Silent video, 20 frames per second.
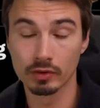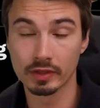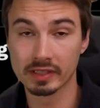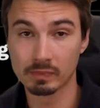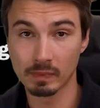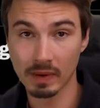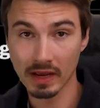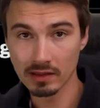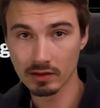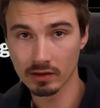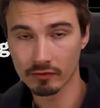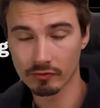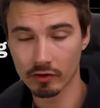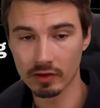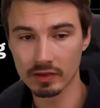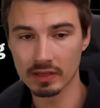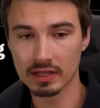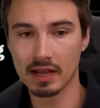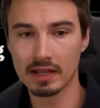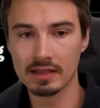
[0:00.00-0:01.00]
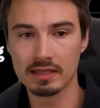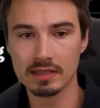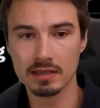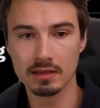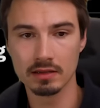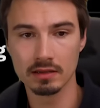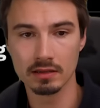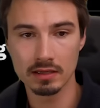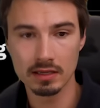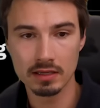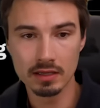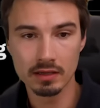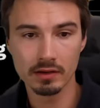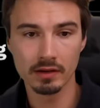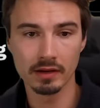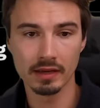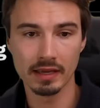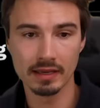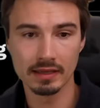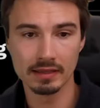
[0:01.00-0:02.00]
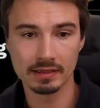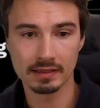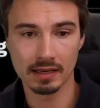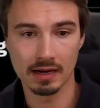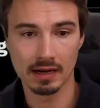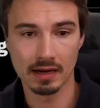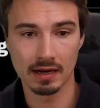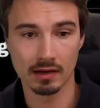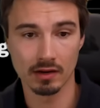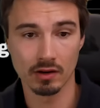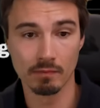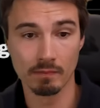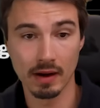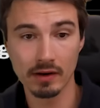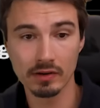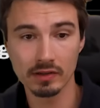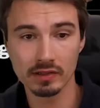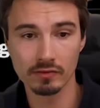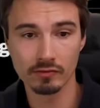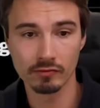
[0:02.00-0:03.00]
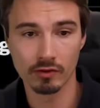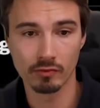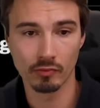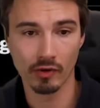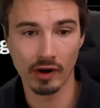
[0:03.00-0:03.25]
expand on the front-end idea, here is a comparison from